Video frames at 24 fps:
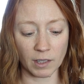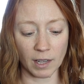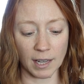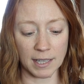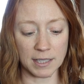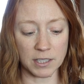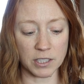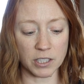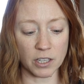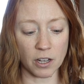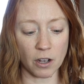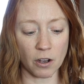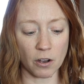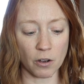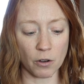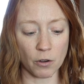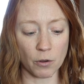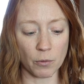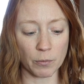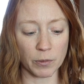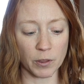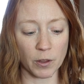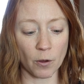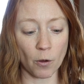And
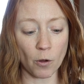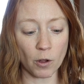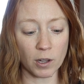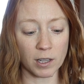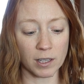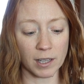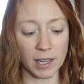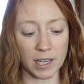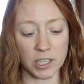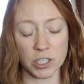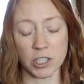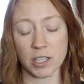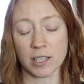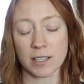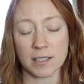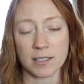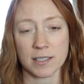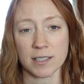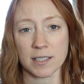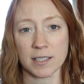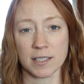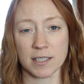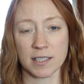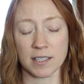so the whole collection
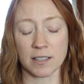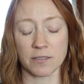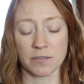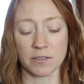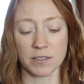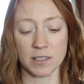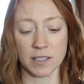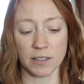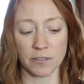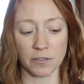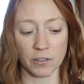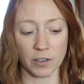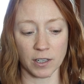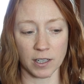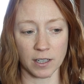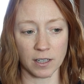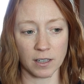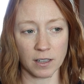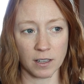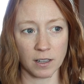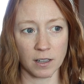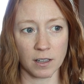consists of different